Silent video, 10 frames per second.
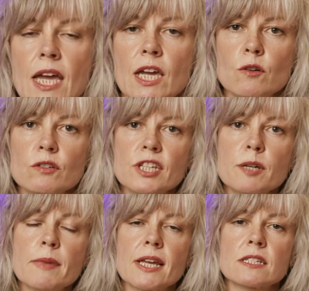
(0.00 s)
It also
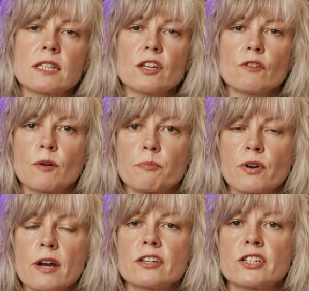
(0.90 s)
means that you're
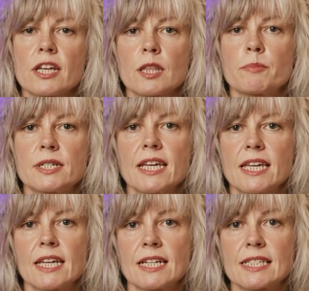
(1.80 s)
approaching the
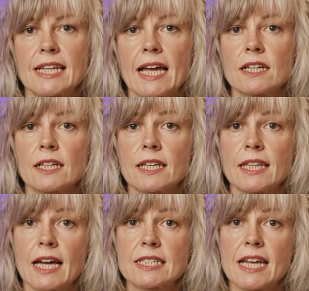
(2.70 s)
particular scandal in
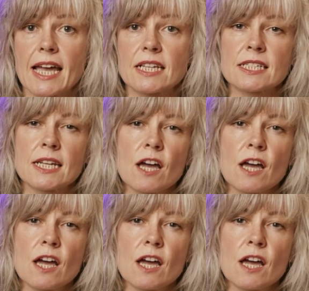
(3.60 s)
that text